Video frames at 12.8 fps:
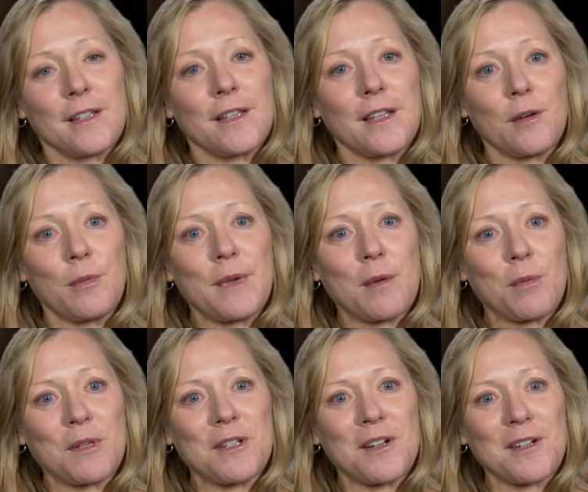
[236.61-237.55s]
they'll be able
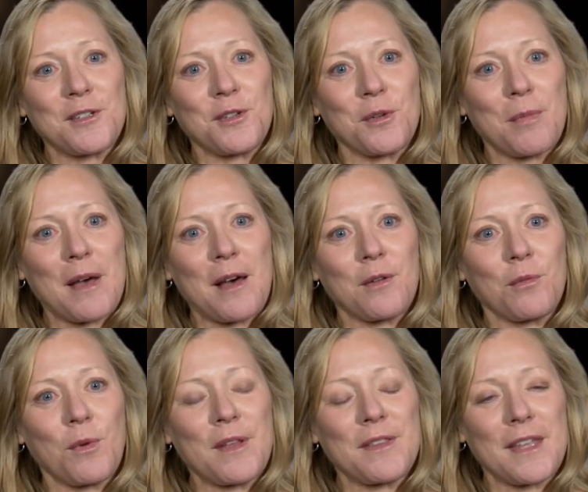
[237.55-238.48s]
to talk to you about
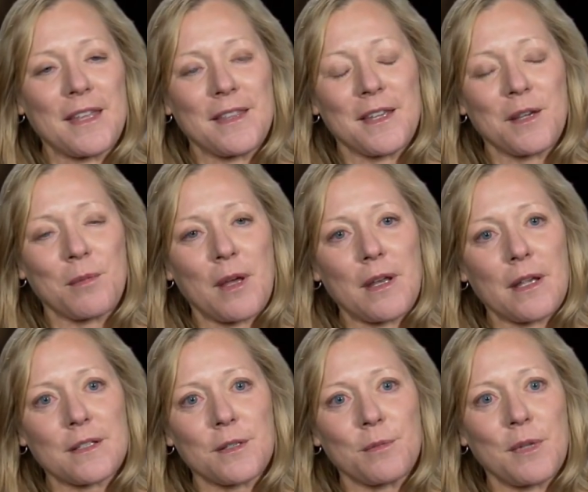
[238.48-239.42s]
what they think about
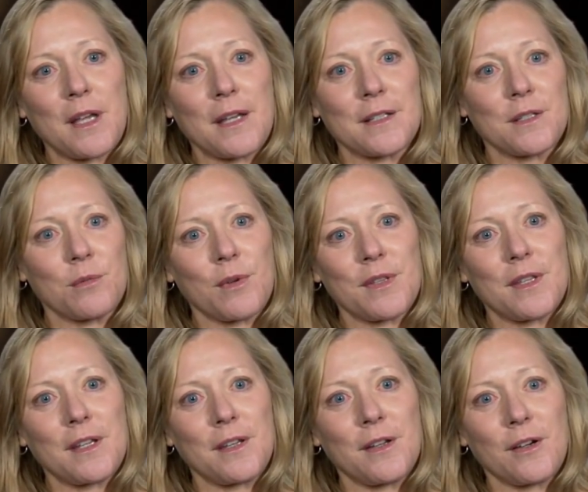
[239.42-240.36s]
exoplanets and what
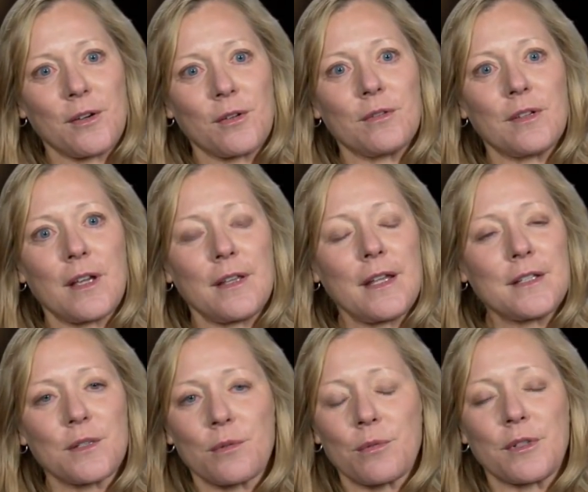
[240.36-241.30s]
they know. And
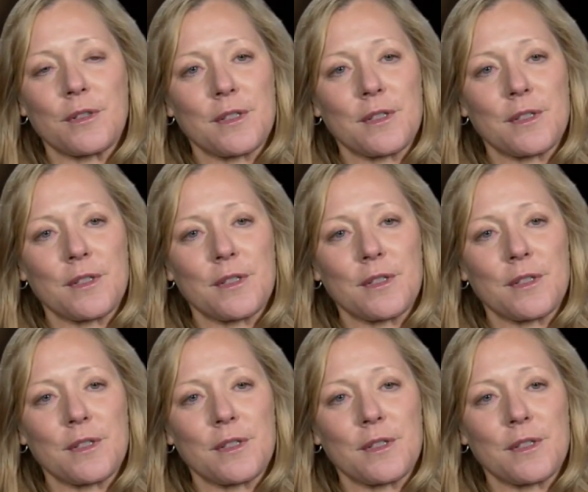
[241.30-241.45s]
that's a real